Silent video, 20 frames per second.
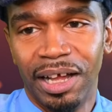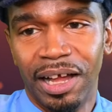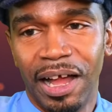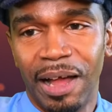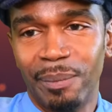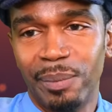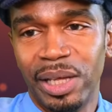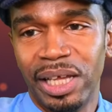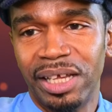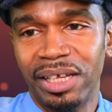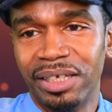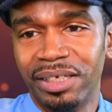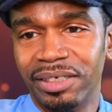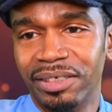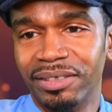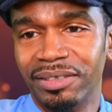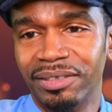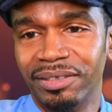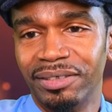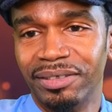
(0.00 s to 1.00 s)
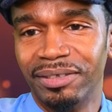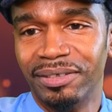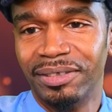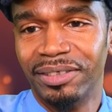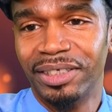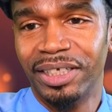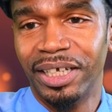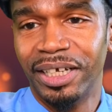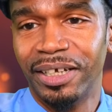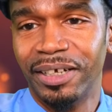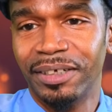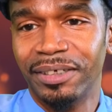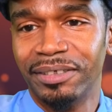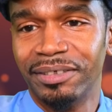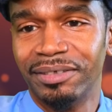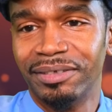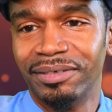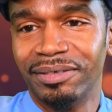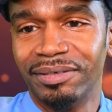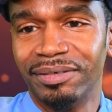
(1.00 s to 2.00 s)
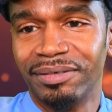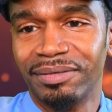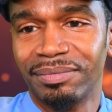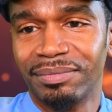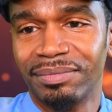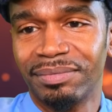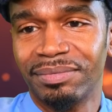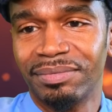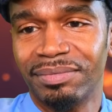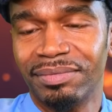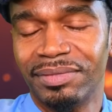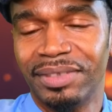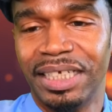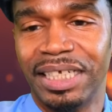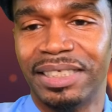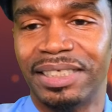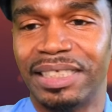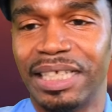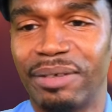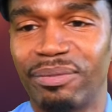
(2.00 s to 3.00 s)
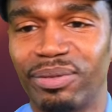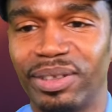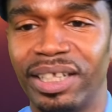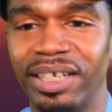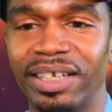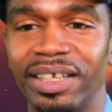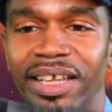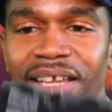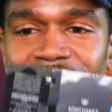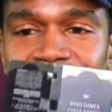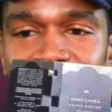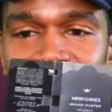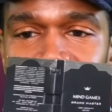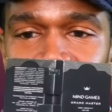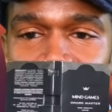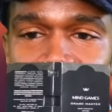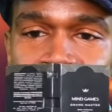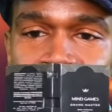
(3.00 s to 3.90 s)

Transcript: I mean, yeah. It's definitely the king.